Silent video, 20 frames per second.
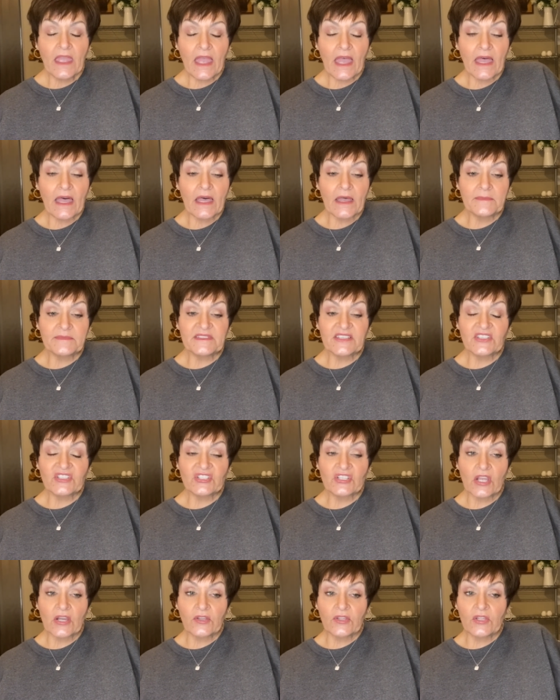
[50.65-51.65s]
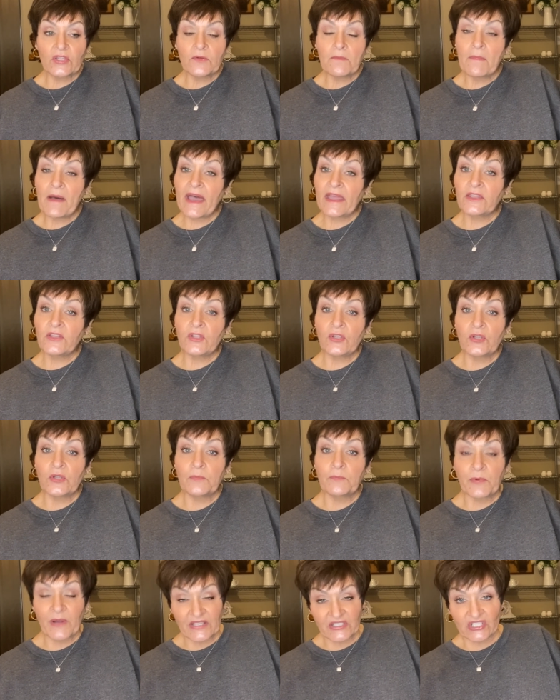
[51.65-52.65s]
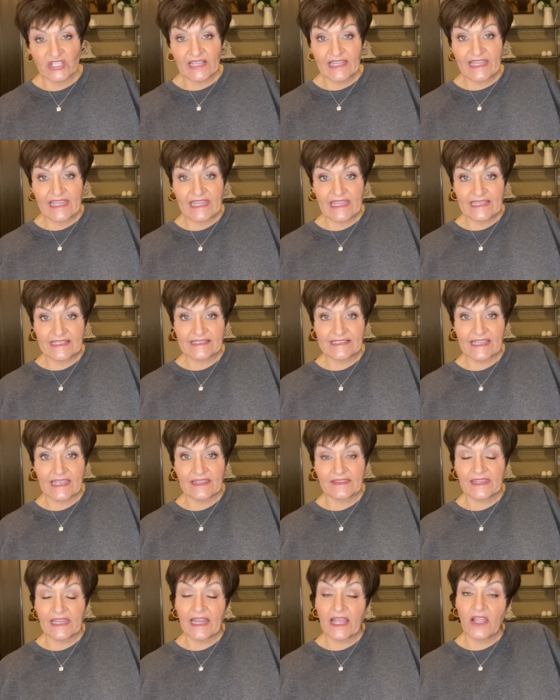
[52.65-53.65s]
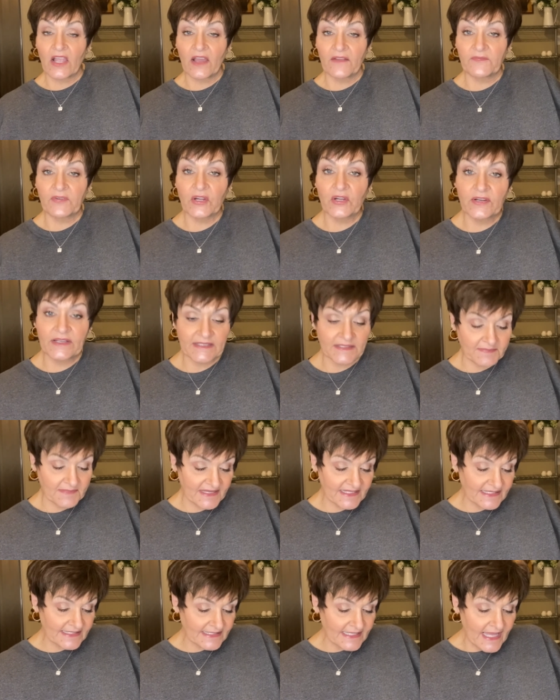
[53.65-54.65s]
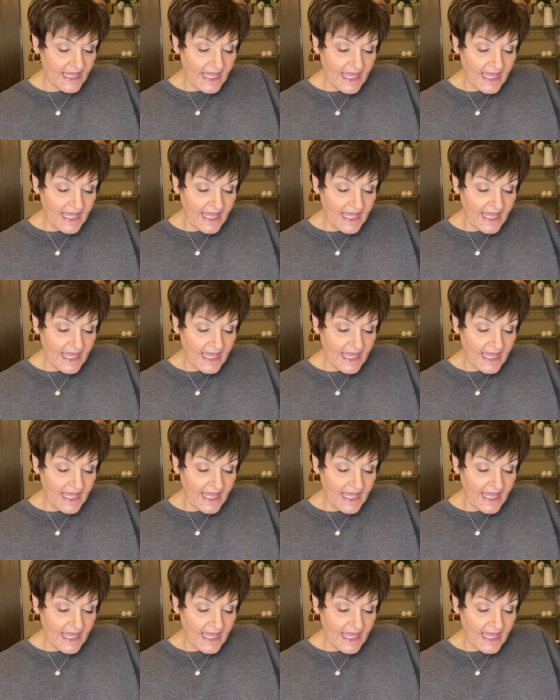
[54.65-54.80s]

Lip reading: to show you my new brush cleaning set that I got for Christmas.